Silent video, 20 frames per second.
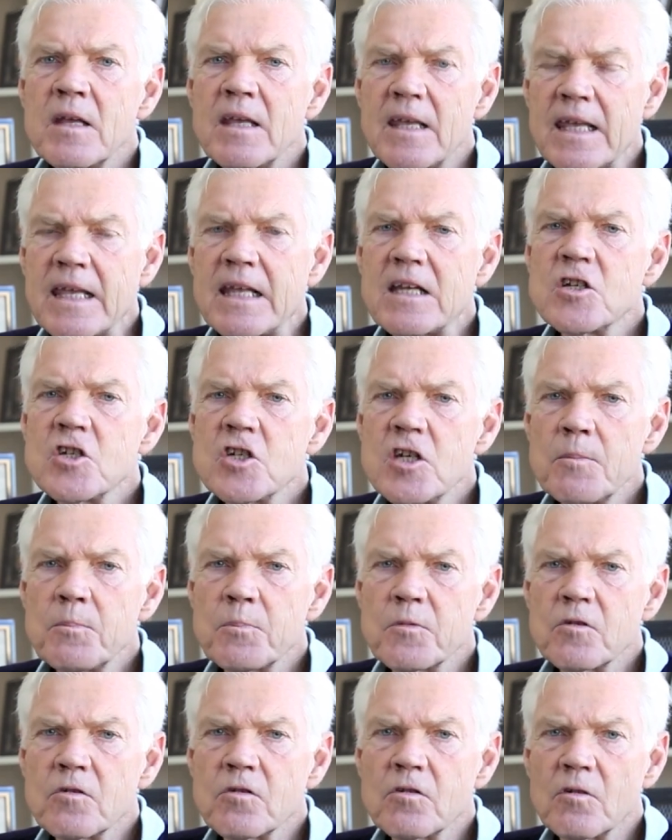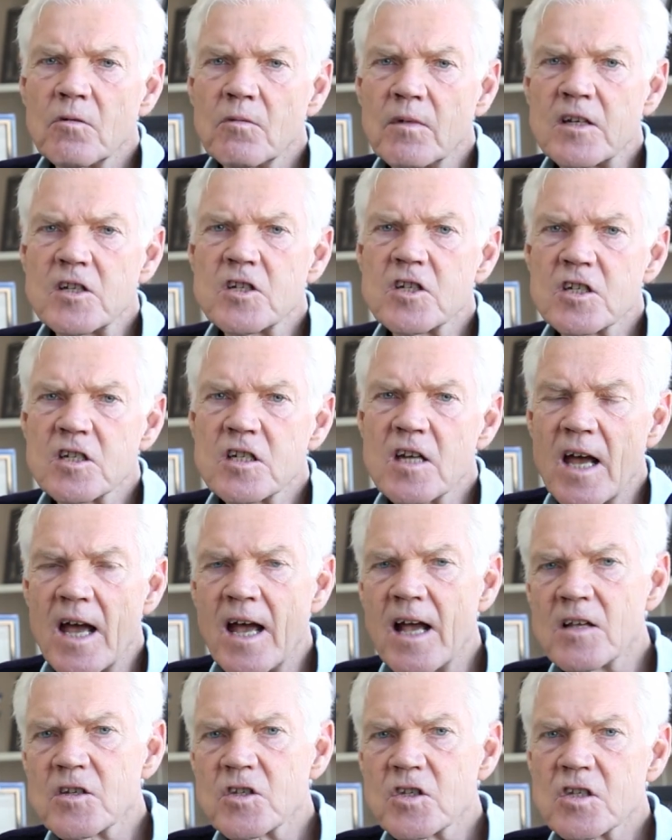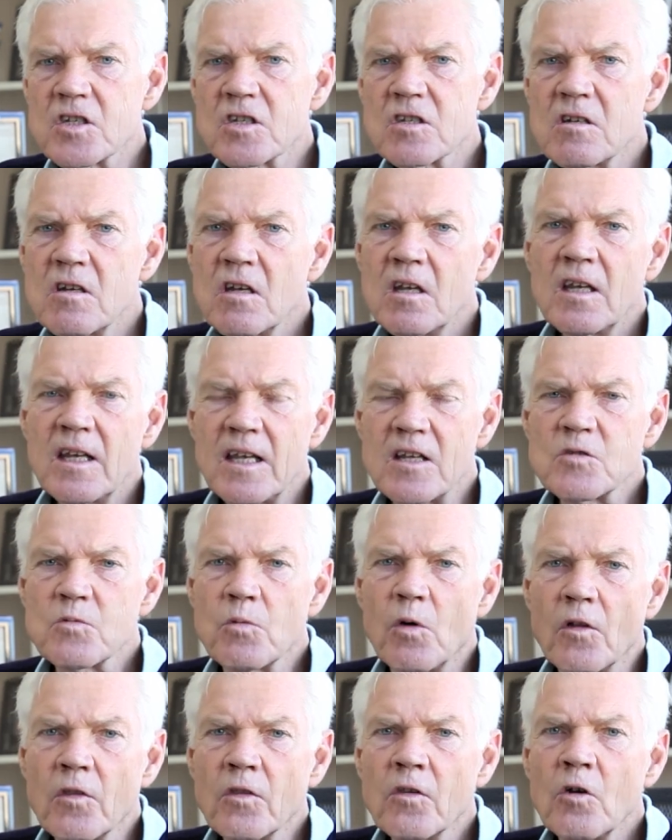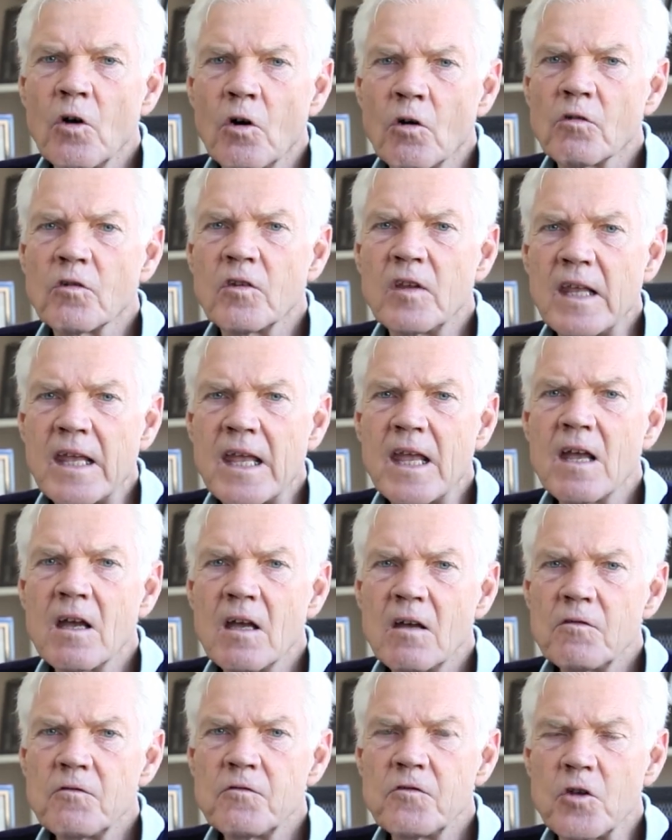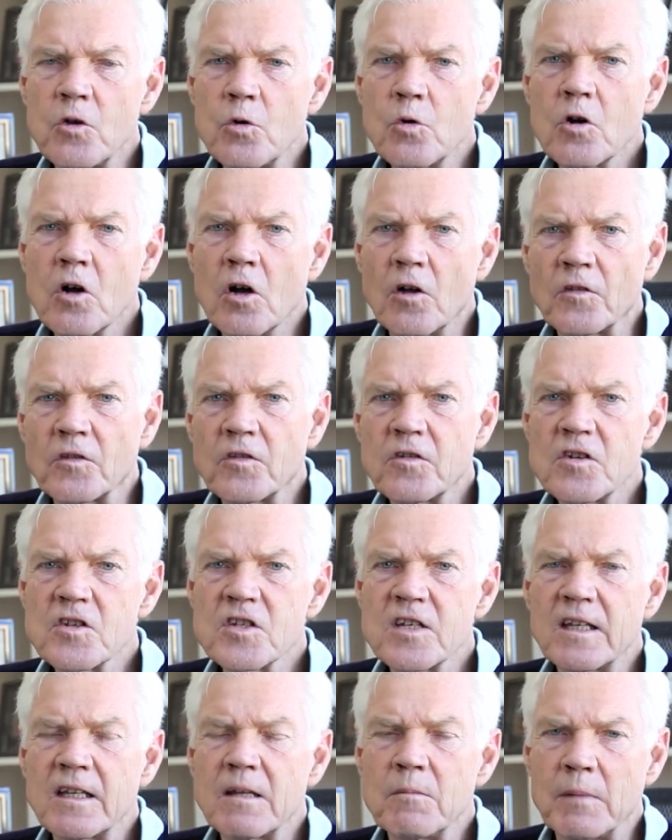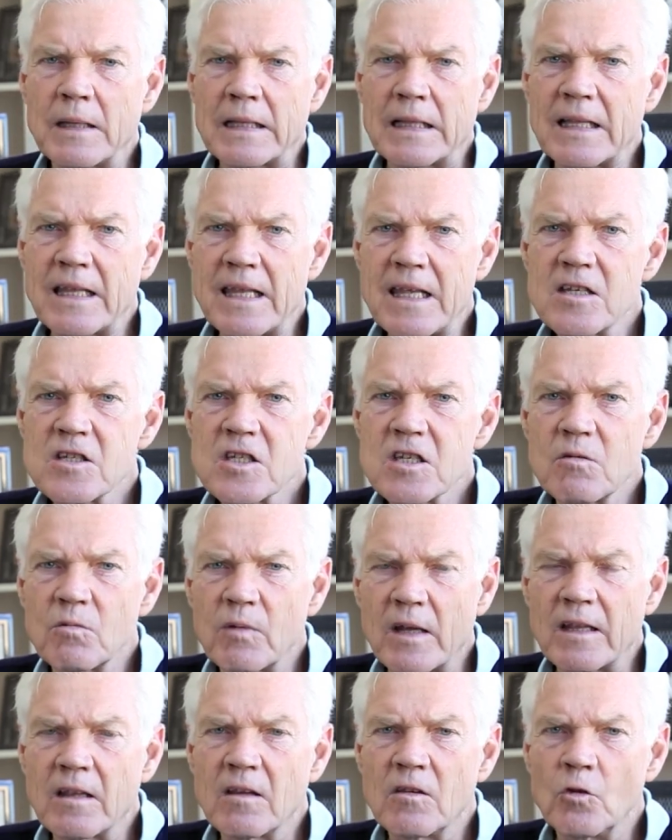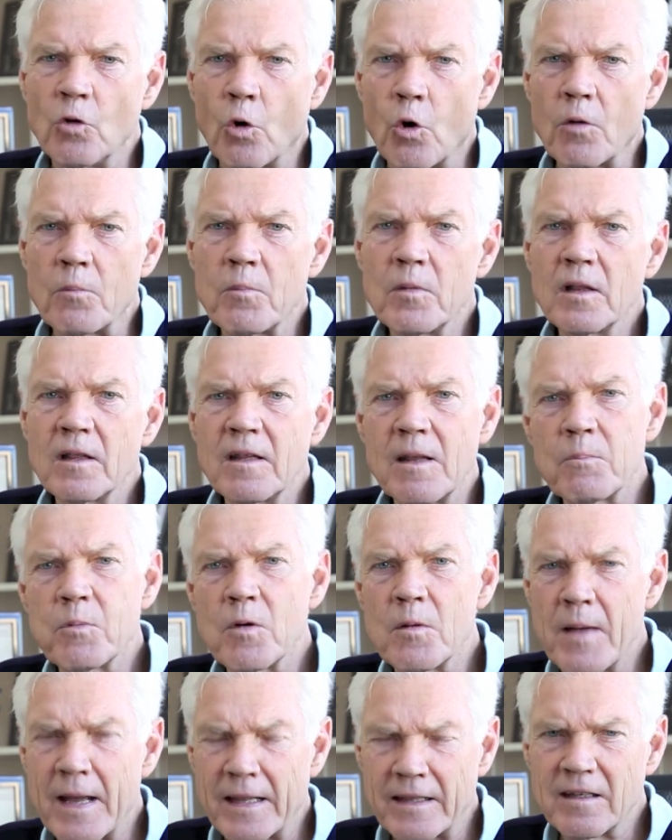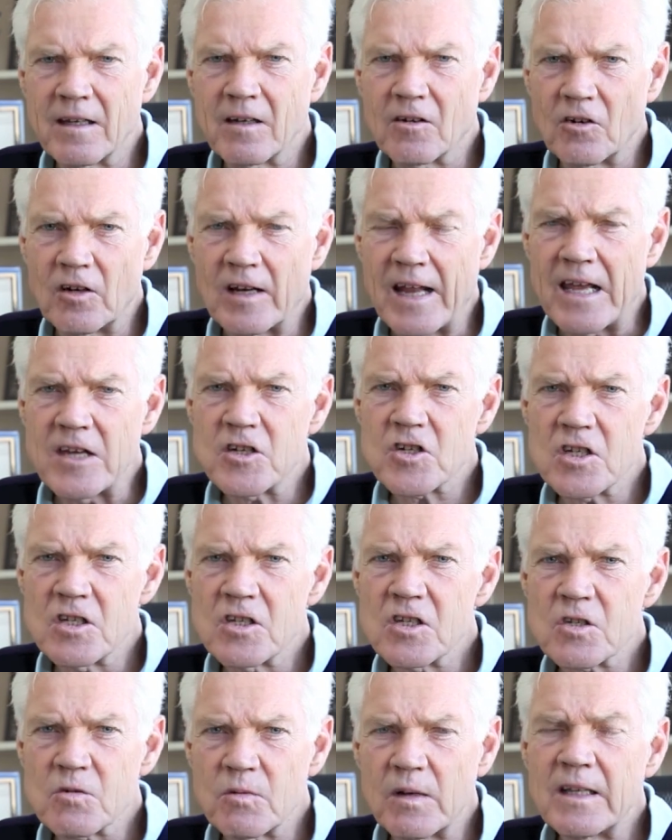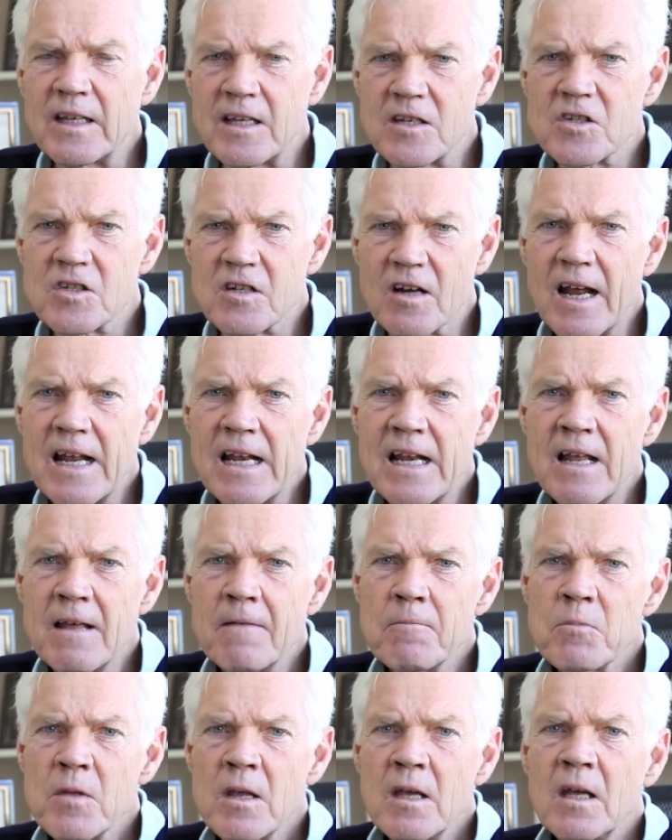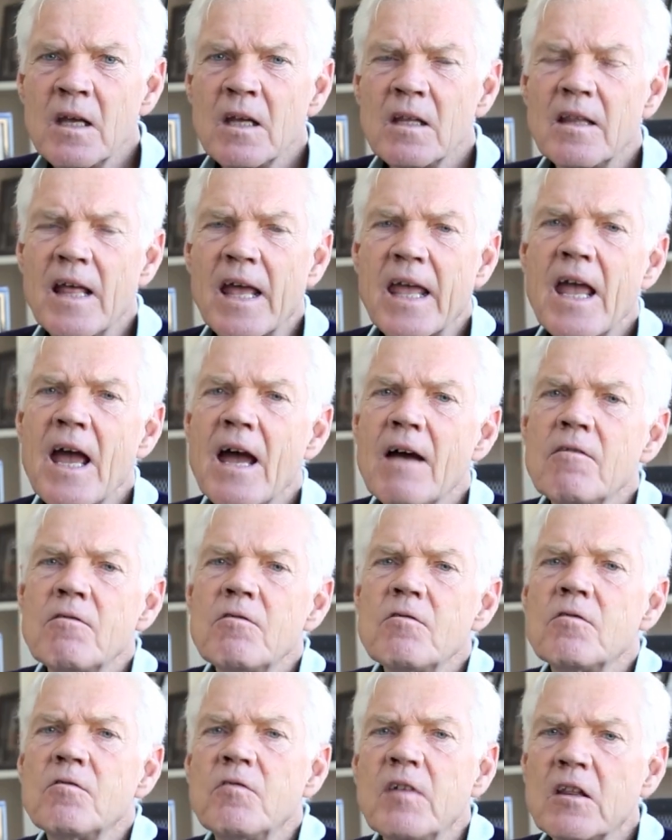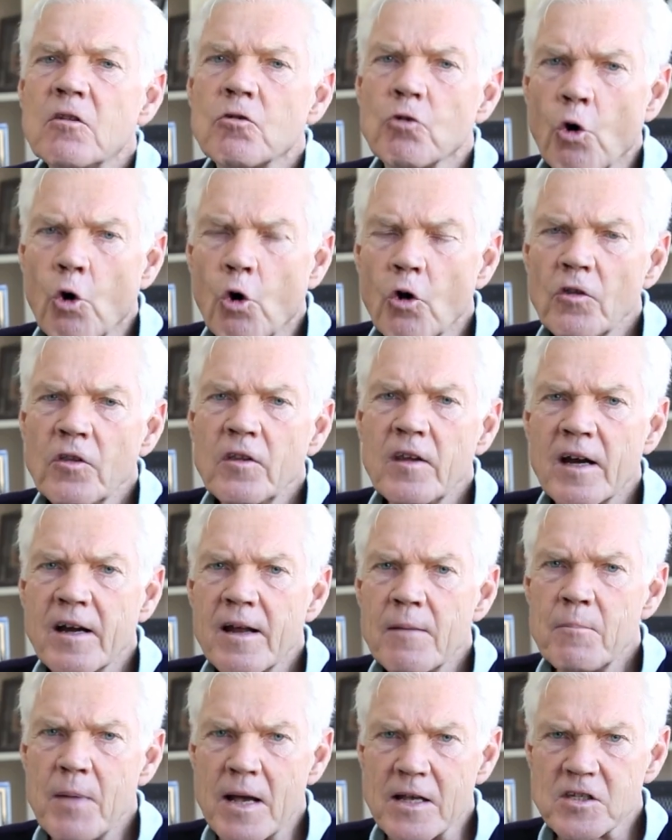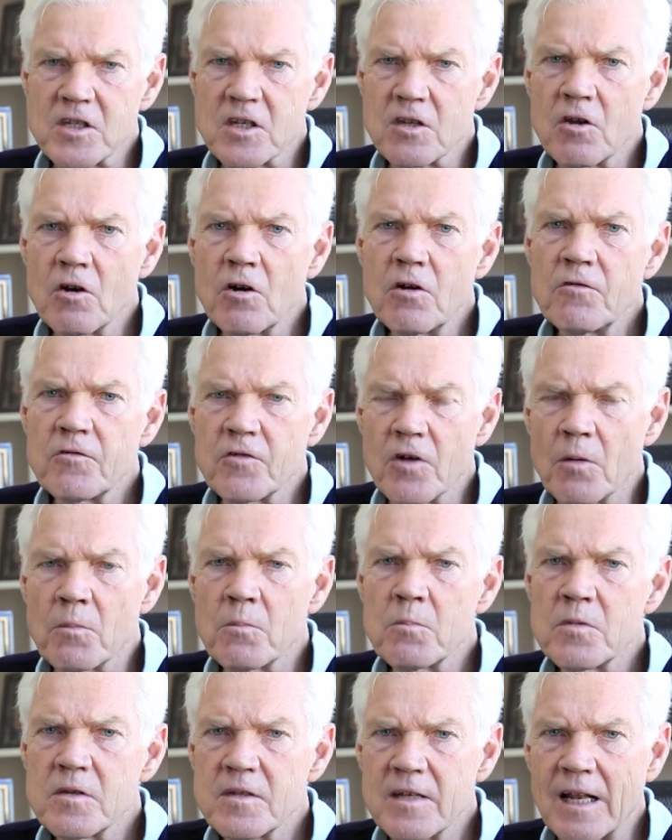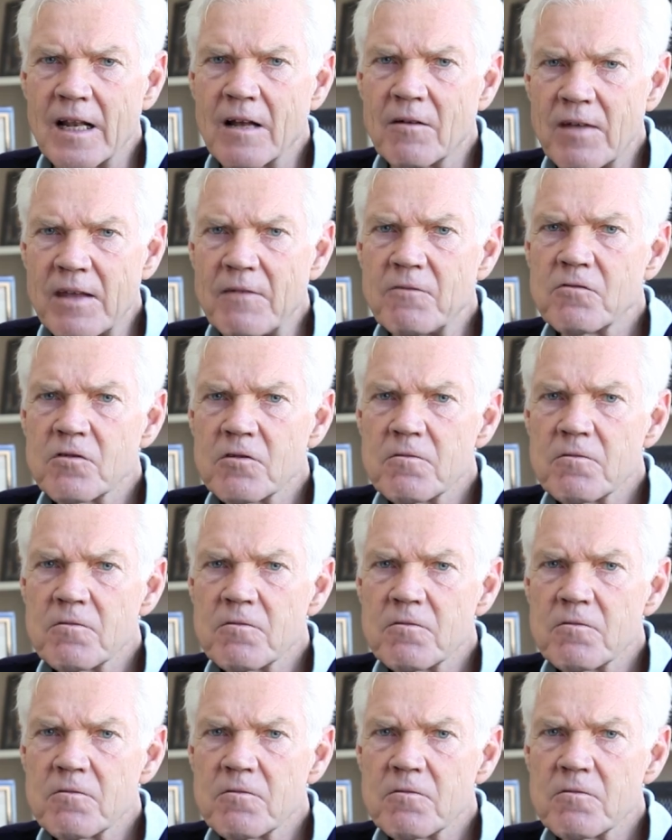Egypt, which is one of the few countries in the Middle East with normal diplomatic relations with Israel, they have withdrawn their ambassador from Tel Aviv.